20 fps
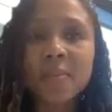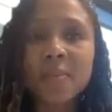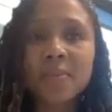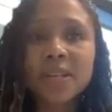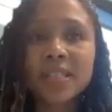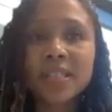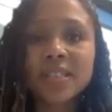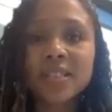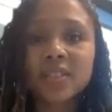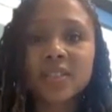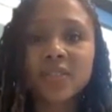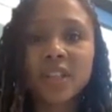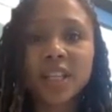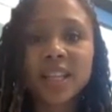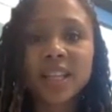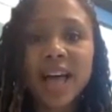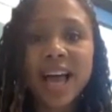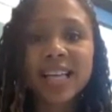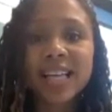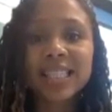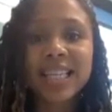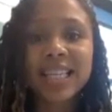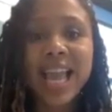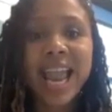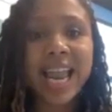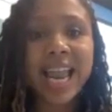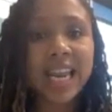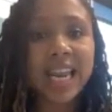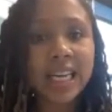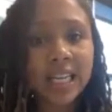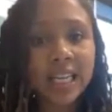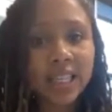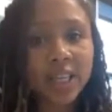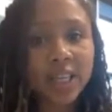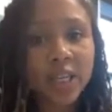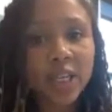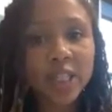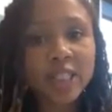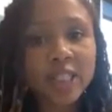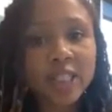business for the last 80
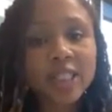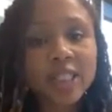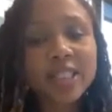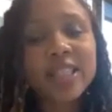years.